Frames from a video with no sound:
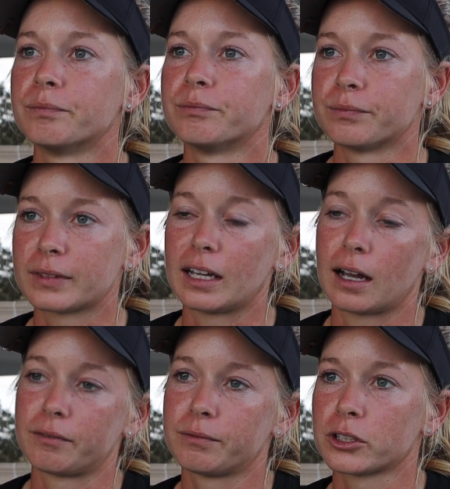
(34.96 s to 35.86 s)
Mm-hmm.
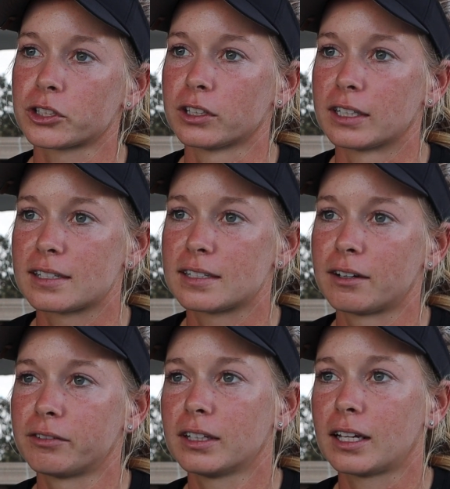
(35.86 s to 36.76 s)
Yeah, for sure. It's
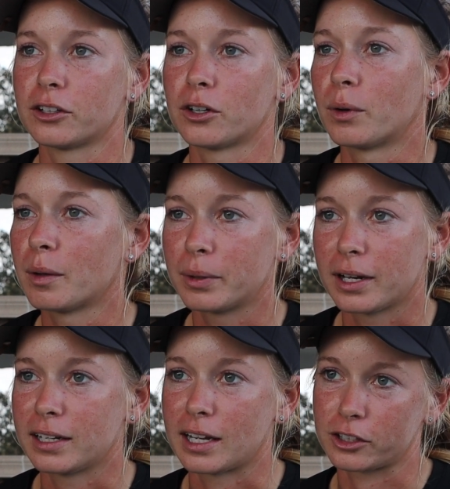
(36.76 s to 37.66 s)
definitely like you don't want to put
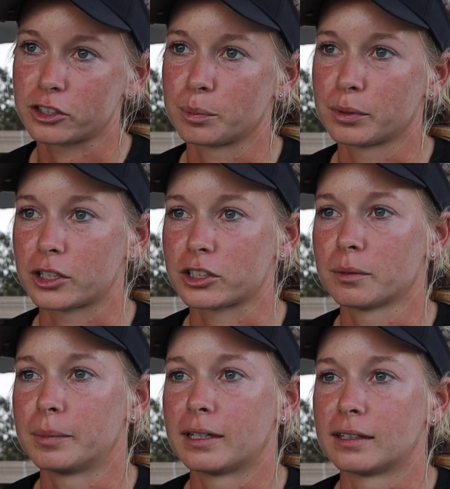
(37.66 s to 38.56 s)
any extra
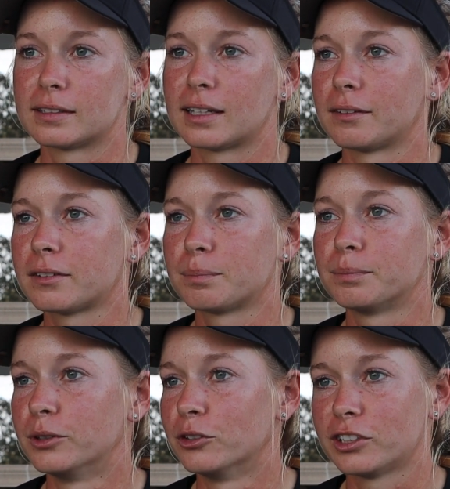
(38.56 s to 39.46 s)
pressure because that
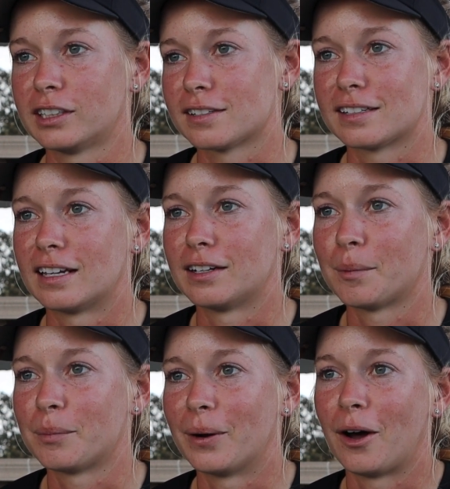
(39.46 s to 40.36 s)
usually doesn't end
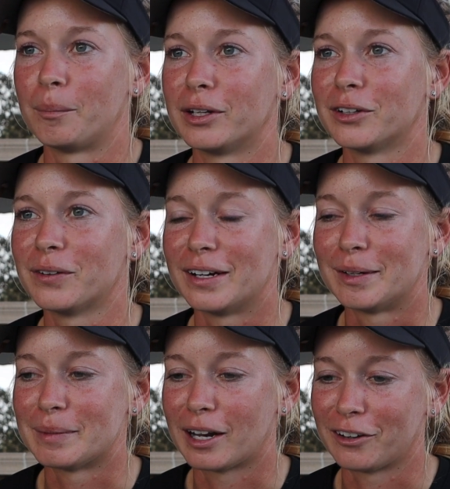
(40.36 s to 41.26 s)
up helping you
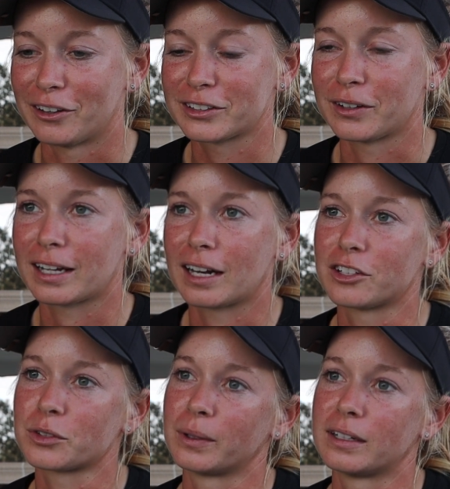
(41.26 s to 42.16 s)
um, at all. So I kind
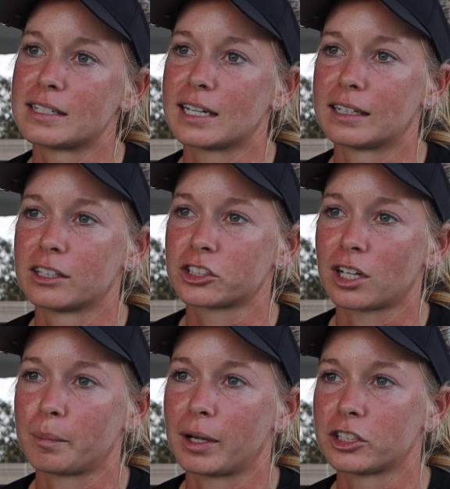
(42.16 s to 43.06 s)
of just wanted to take it
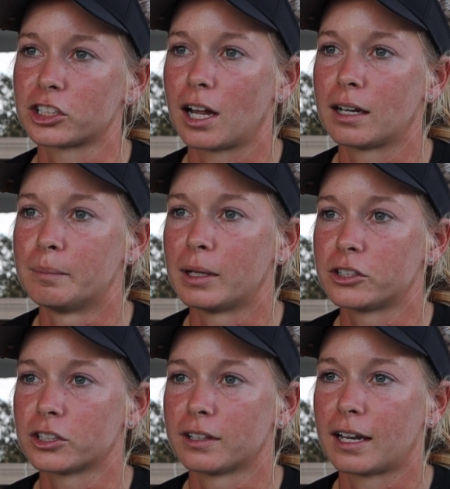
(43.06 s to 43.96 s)
shot by shot and made
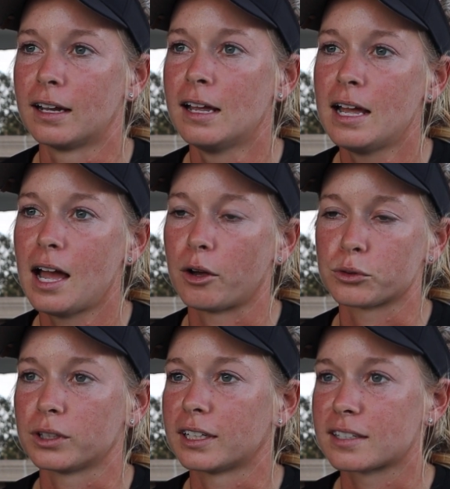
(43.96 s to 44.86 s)
sure that I
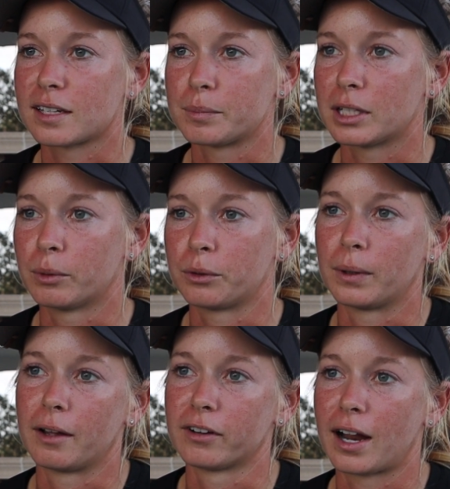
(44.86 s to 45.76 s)
was really accepting with
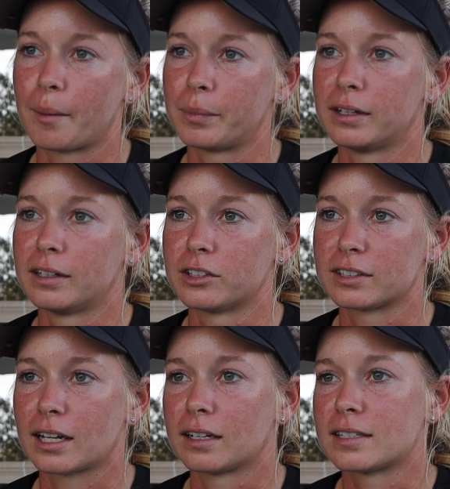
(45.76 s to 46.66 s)
whatever happened and
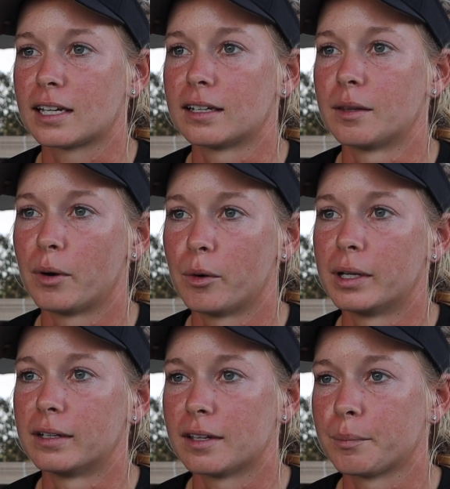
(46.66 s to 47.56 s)
just kind of stay in the
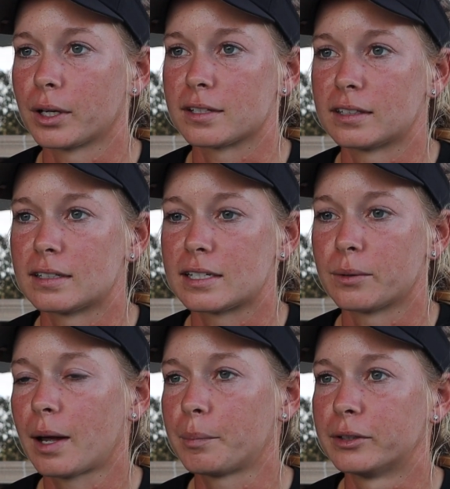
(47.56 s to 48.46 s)
moment and the present and see
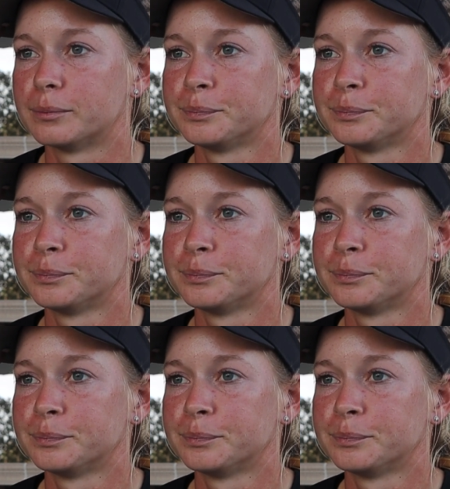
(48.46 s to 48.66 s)
what happened.